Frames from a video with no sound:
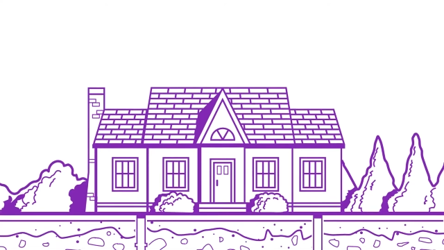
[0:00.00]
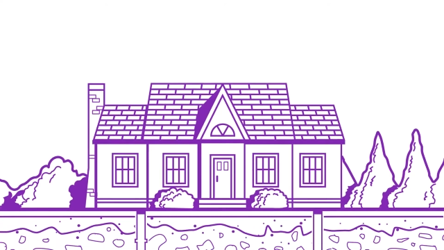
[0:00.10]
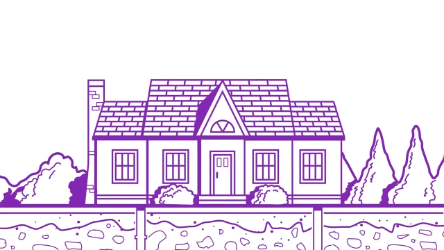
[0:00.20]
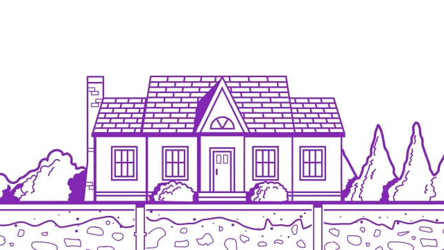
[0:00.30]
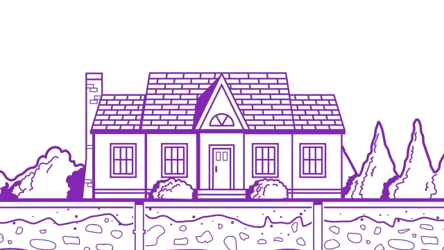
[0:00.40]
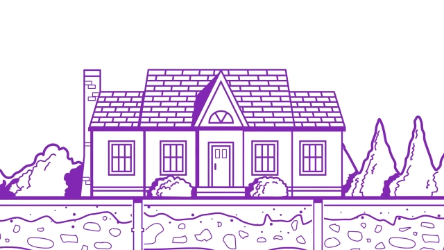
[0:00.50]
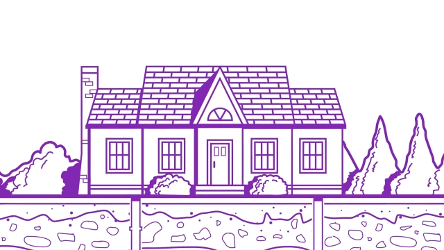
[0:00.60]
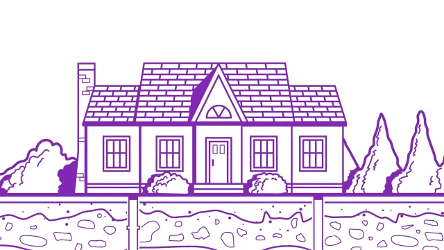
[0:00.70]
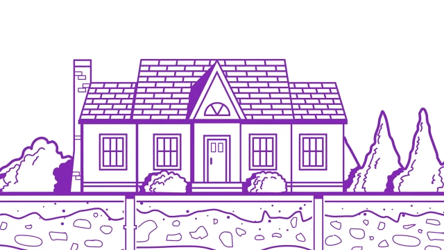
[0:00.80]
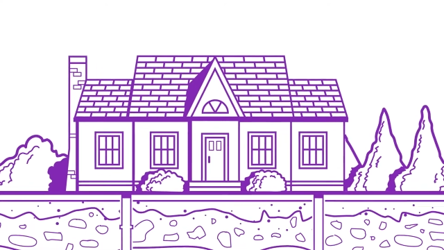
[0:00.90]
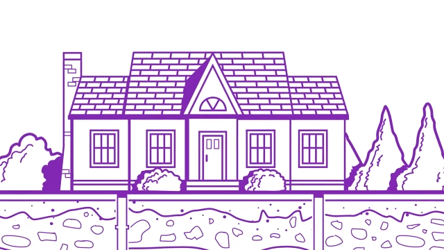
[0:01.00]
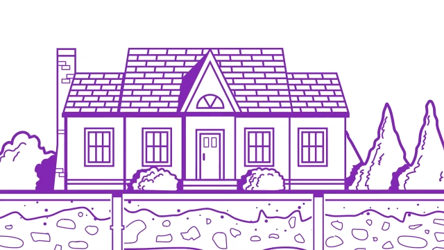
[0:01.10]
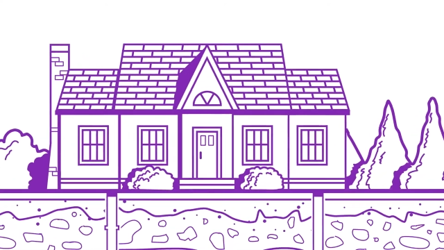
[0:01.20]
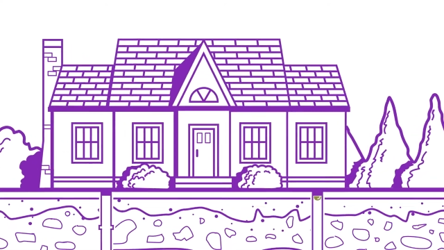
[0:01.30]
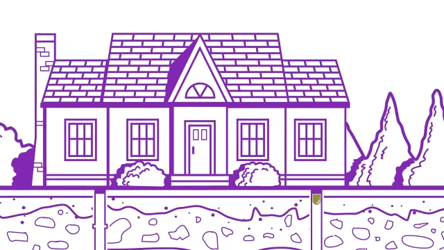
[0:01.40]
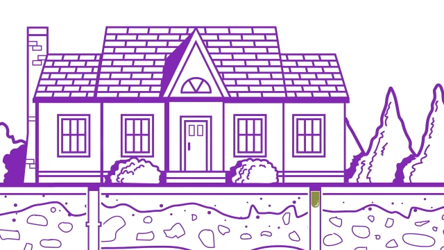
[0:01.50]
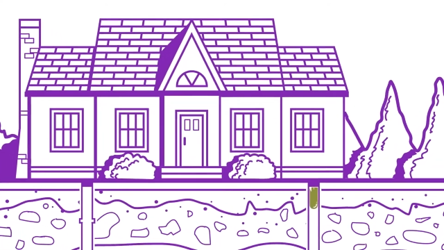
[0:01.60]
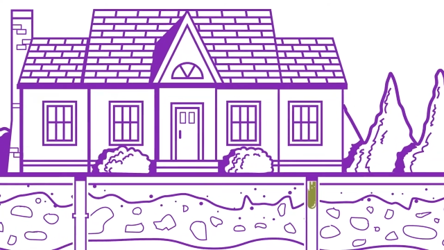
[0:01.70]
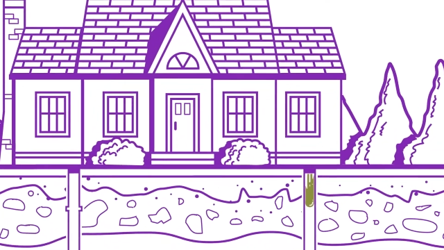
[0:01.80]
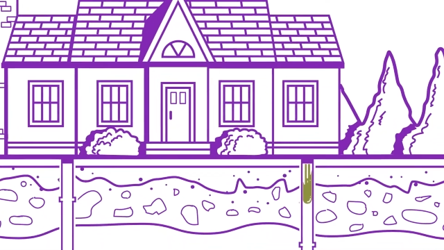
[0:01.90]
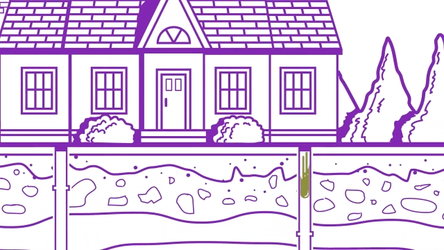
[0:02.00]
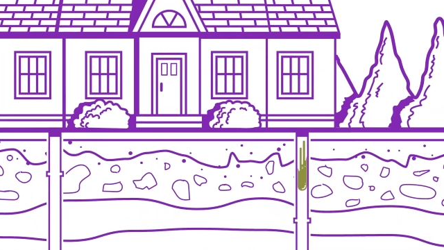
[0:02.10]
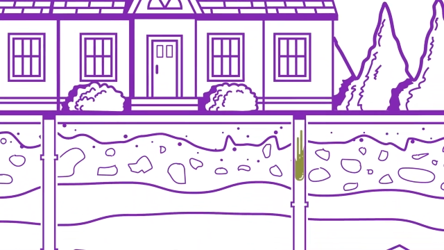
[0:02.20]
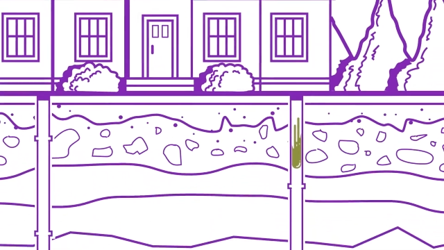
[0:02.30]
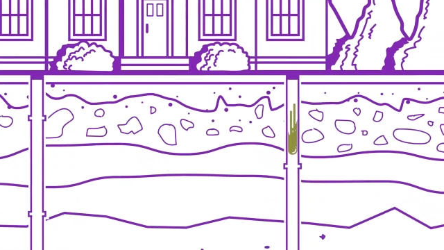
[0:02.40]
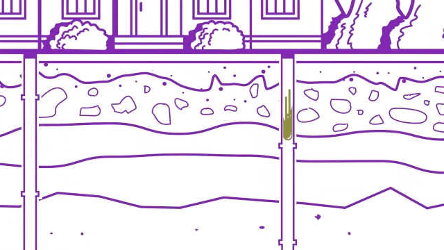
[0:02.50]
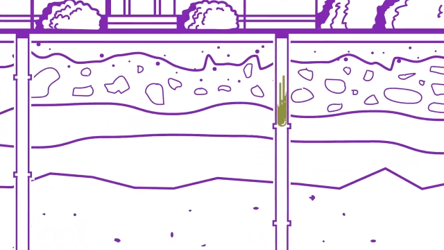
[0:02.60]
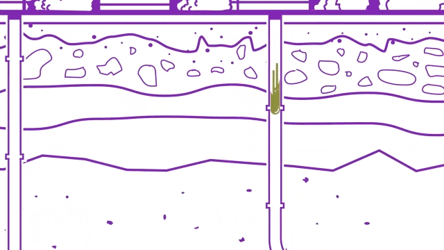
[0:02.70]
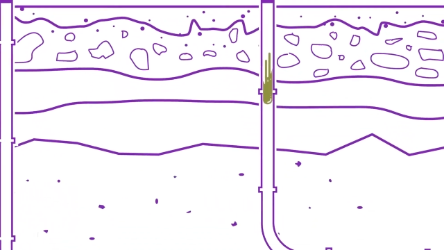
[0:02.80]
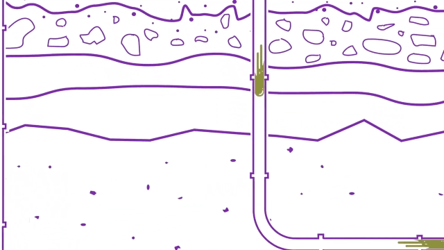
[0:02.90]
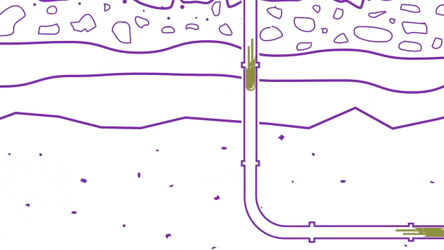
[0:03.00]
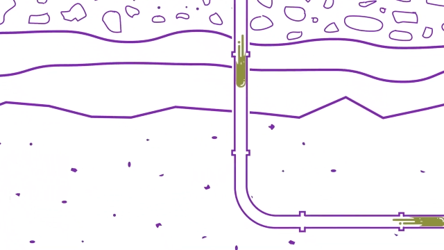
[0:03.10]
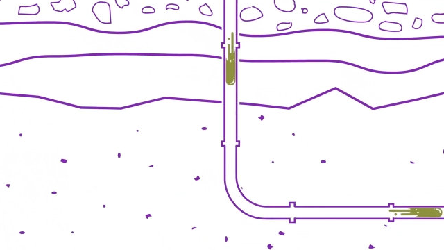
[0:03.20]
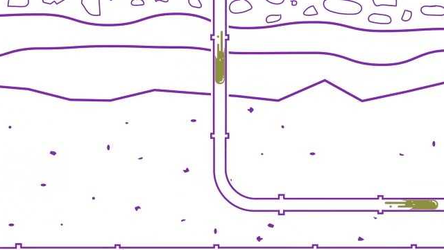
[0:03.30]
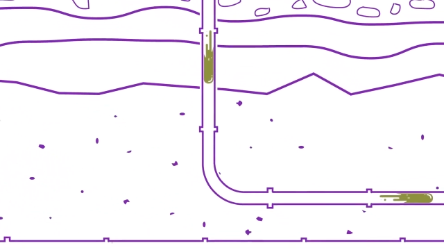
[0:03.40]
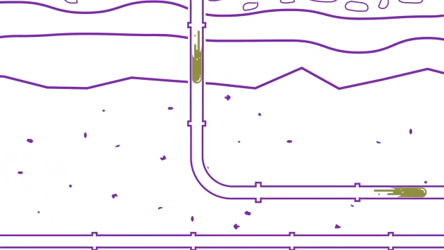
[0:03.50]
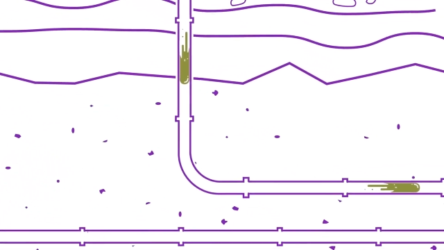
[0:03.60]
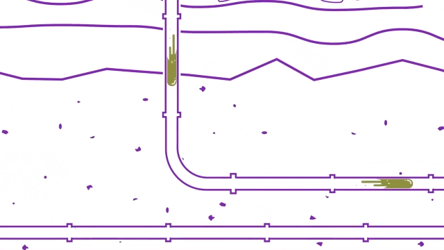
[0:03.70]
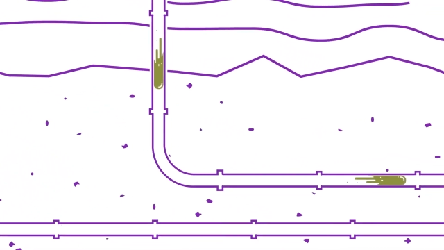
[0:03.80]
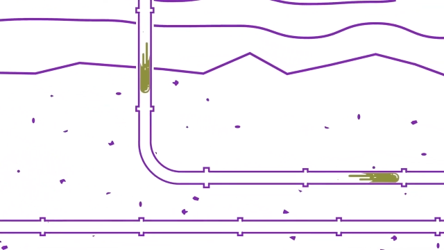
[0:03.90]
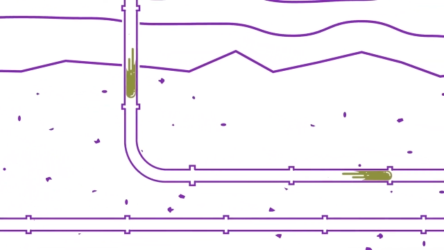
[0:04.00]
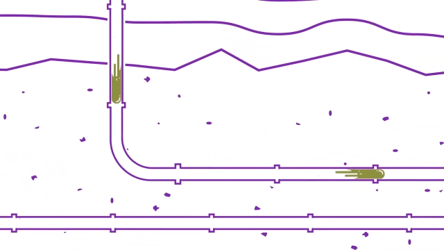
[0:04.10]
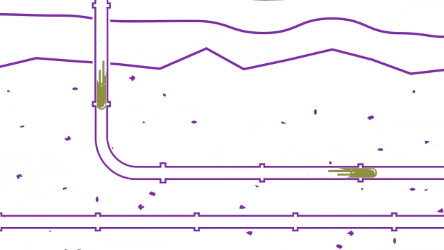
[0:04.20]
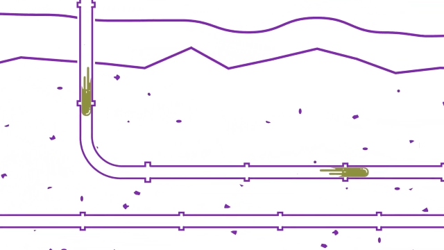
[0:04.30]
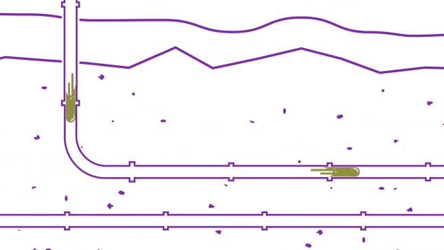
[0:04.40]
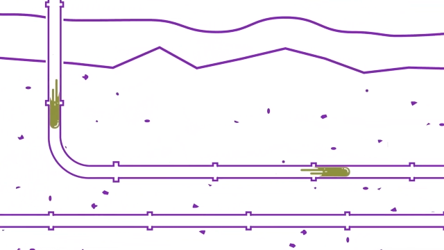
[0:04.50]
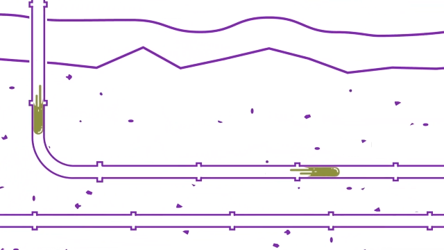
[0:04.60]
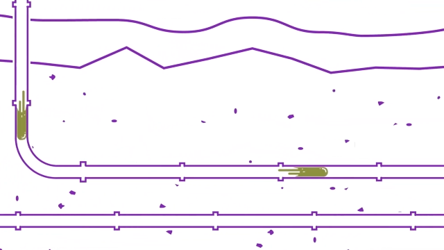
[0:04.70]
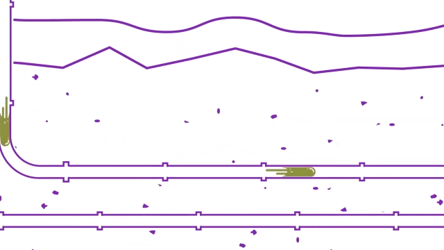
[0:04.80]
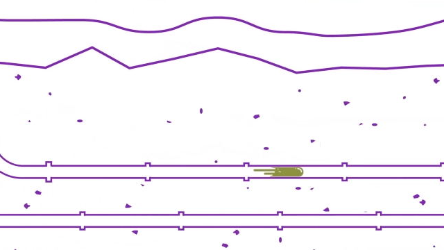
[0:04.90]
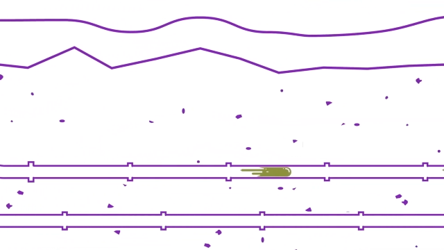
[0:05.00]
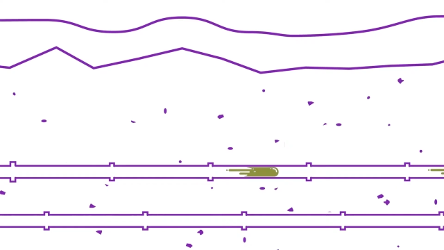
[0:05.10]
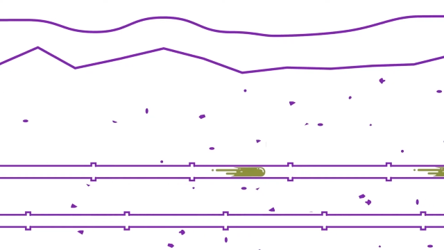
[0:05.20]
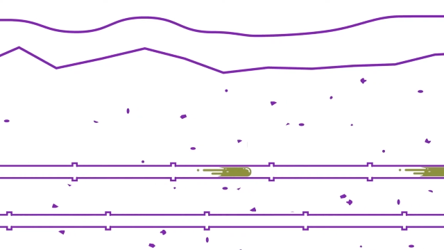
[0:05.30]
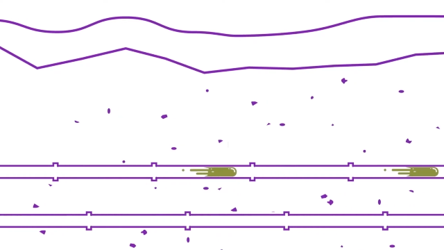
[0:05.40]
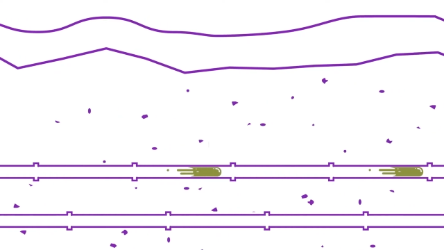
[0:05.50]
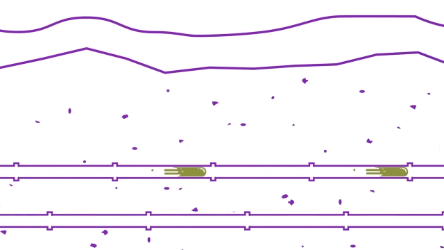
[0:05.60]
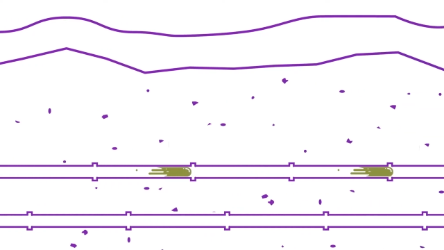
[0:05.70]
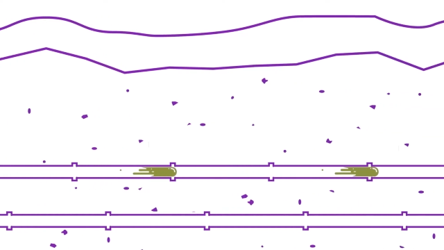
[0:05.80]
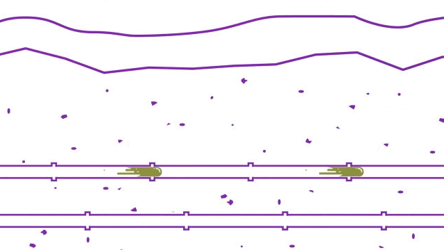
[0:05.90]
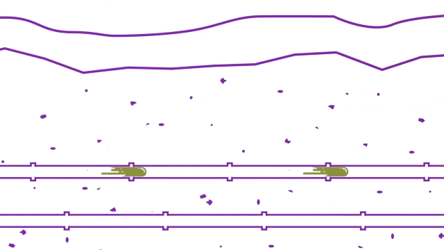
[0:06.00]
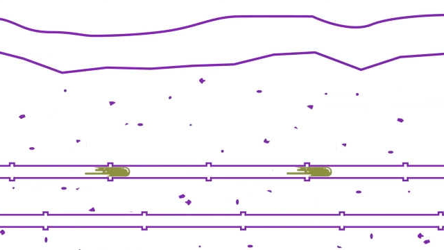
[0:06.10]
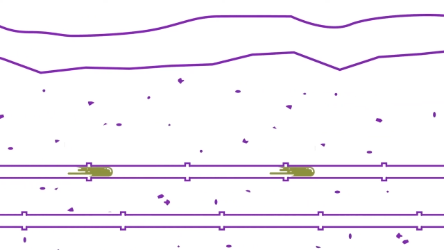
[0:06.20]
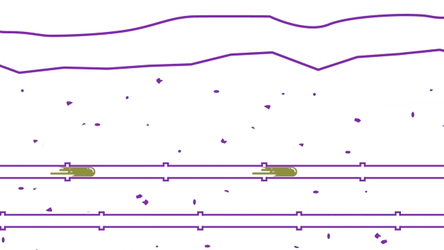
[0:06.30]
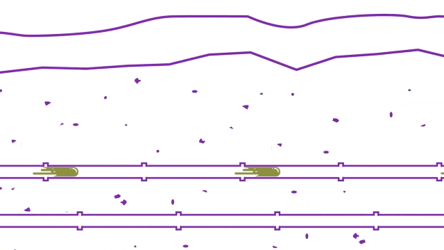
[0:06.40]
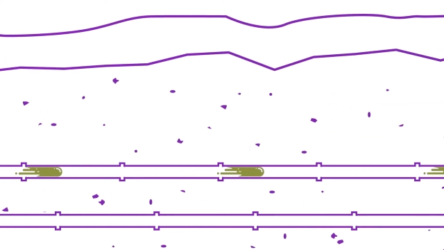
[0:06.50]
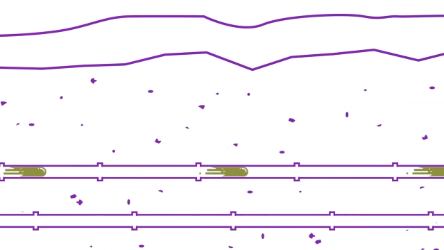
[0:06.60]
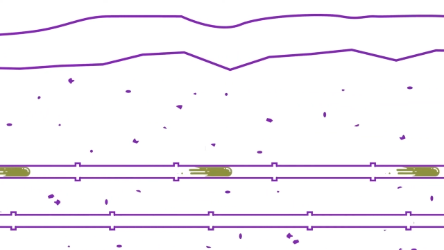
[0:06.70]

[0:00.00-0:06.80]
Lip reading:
No face is visible, so there are no lips to read.